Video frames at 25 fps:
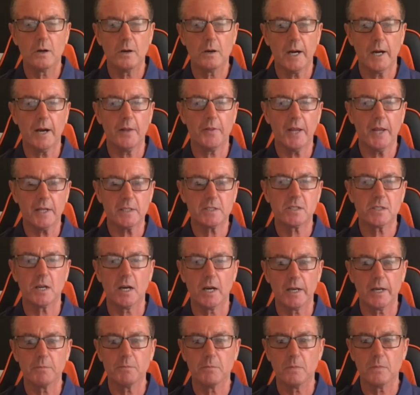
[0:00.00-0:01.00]
at that
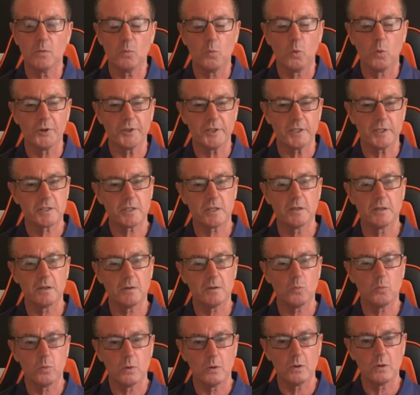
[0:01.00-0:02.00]
time, wanted
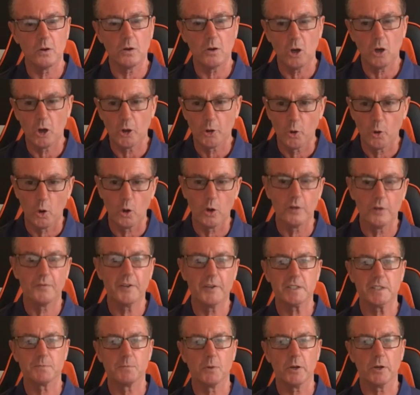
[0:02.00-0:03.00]
to earn all of
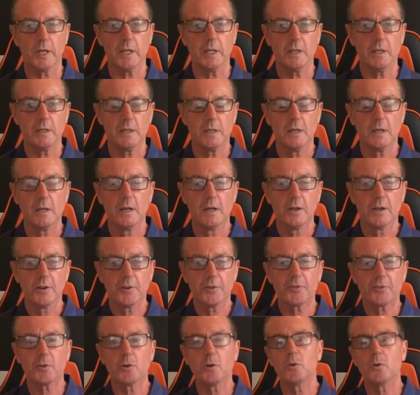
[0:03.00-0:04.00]
his money
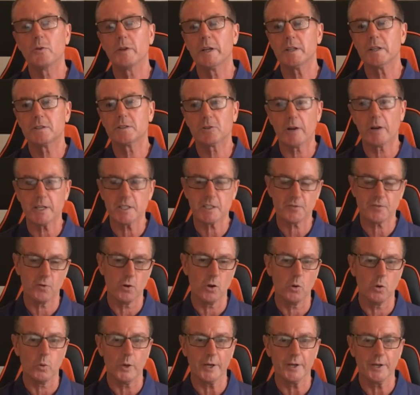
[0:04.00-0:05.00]
through the
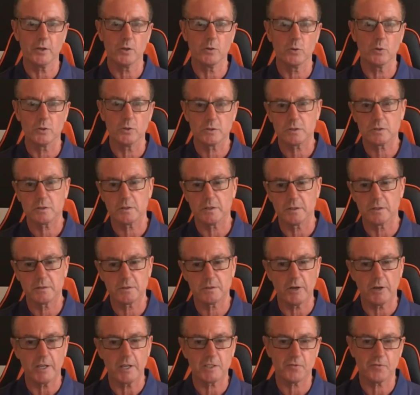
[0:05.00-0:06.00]
transfer windows, the
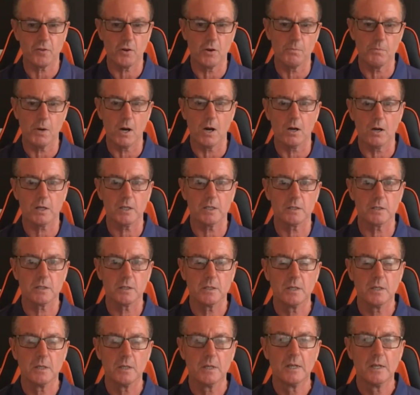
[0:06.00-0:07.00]
transfer market,
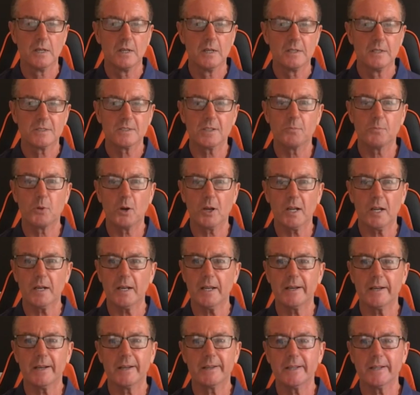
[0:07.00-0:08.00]
to bring it
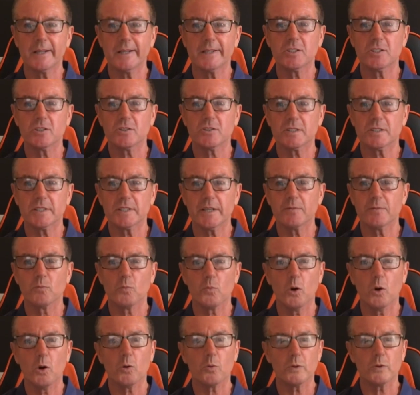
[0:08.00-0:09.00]
in, and it just didn't
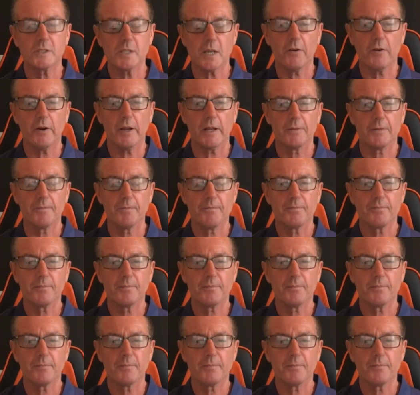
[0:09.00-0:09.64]
work with Terry.